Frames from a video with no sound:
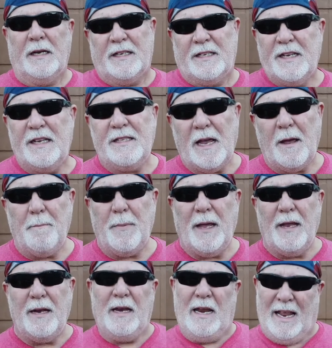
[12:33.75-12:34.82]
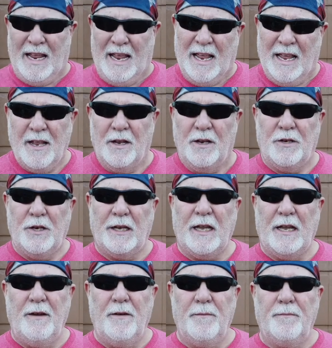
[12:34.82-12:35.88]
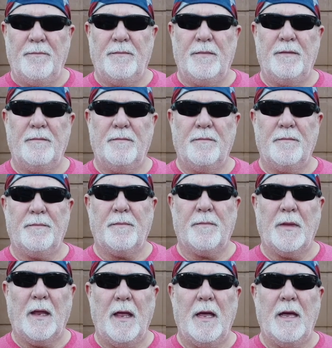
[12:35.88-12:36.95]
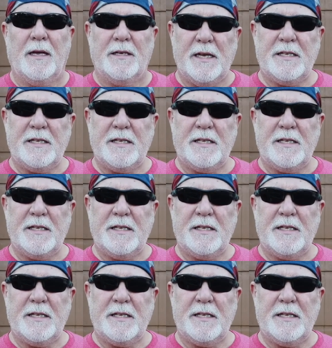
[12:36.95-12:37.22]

Since I've been to